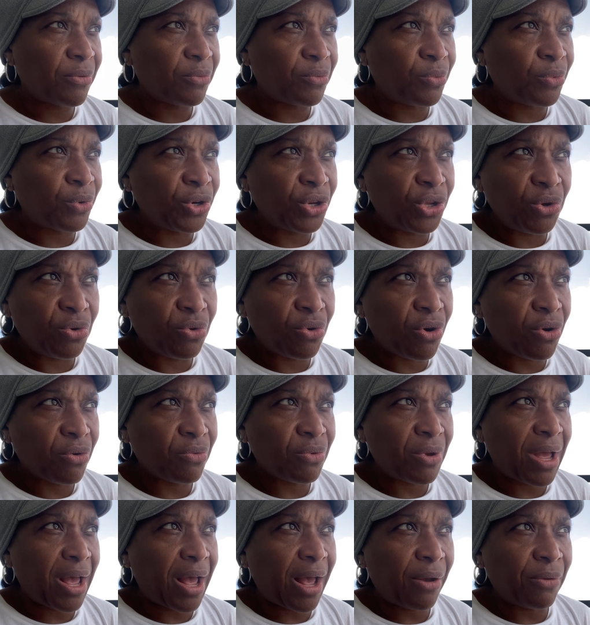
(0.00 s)
what do you
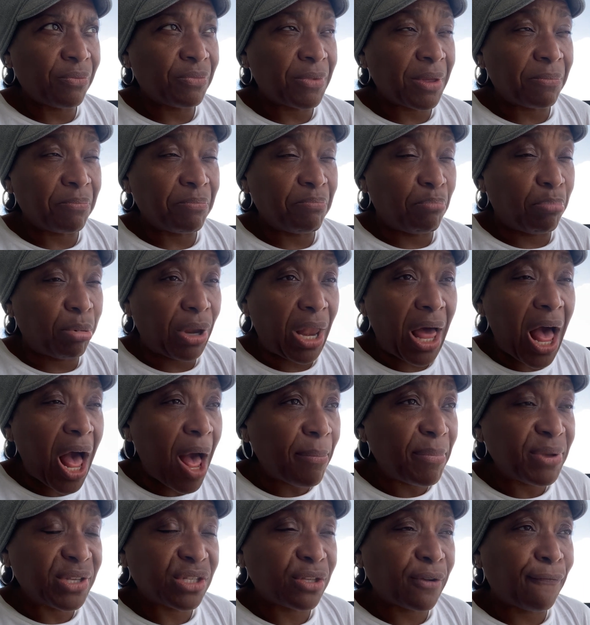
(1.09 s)
I,
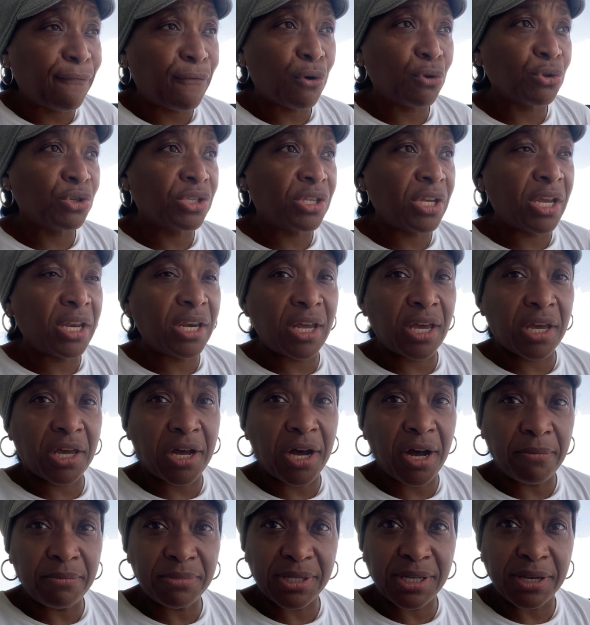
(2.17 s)
blob is the first thing that
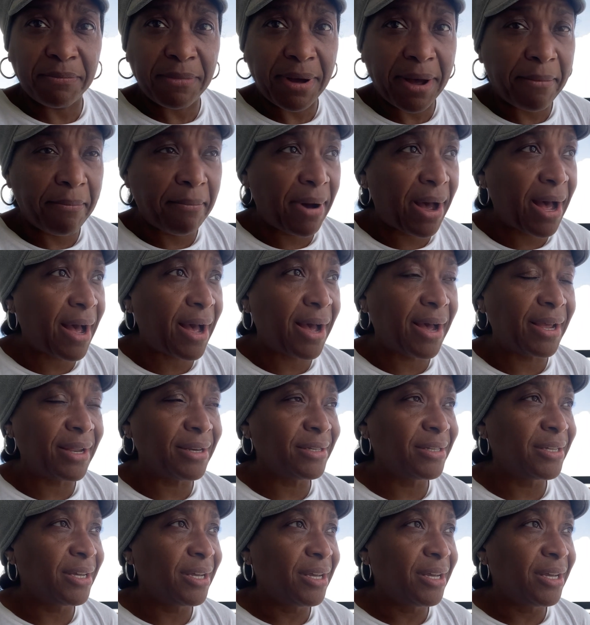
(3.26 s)
come to my mind